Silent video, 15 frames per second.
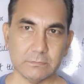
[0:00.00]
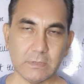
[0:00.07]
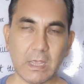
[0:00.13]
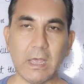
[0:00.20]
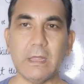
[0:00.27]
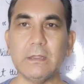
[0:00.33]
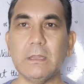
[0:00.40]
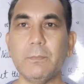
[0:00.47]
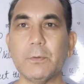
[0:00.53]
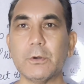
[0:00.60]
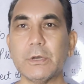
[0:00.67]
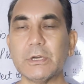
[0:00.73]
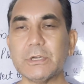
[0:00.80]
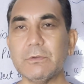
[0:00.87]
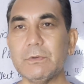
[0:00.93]
and the
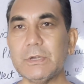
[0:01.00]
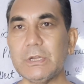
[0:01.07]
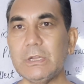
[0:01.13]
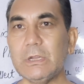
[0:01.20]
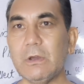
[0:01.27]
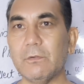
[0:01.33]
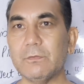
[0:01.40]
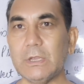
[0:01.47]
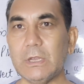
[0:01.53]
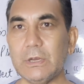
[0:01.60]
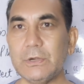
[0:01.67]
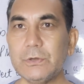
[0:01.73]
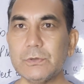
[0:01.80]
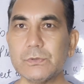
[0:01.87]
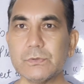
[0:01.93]
productivity of the
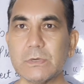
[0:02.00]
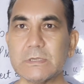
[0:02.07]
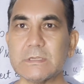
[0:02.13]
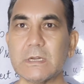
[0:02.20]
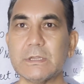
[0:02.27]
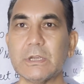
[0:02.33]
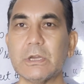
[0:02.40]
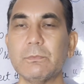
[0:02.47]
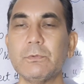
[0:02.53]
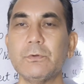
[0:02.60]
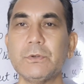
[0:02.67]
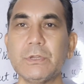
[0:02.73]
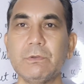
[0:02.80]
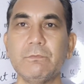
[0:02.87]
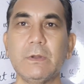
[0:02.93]
individuals or the
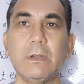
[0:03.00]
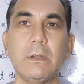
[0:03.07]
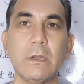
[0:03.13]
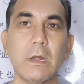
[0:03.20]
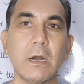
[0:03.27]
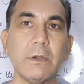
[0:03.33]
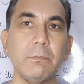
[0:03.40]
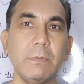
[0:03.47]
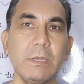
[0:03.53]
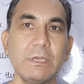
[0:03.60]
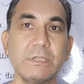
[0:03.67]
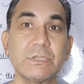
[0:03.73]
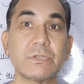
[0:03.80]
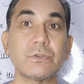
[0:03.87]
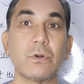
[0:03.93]
community will not
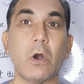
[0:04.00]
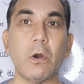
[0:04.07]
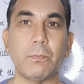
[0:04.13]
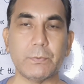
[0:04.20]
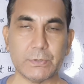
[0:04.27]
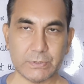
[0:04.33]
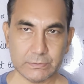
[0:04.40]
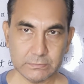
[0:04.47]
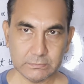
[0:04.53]
be stopped.